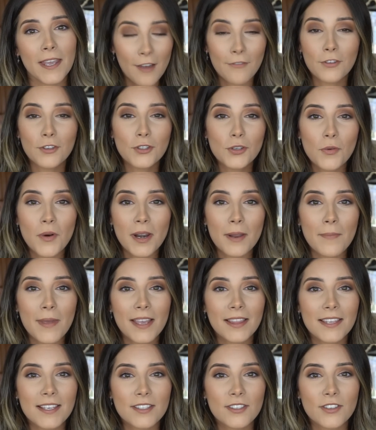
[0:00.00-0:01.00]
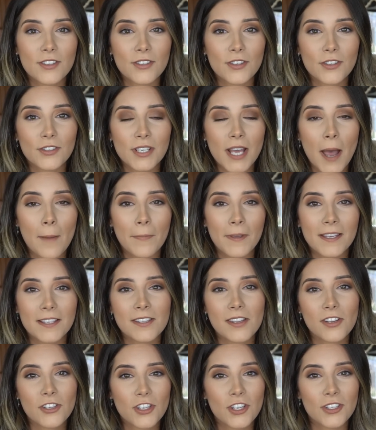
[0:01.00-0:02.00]
If you do wanna make these dessert
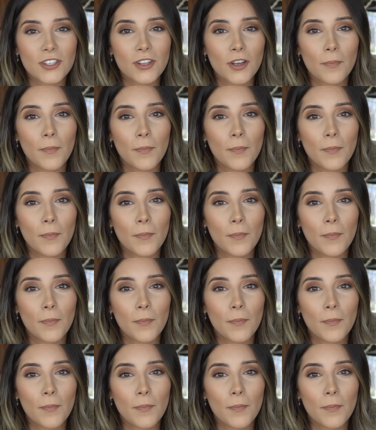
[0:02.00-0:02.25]
toppings, just look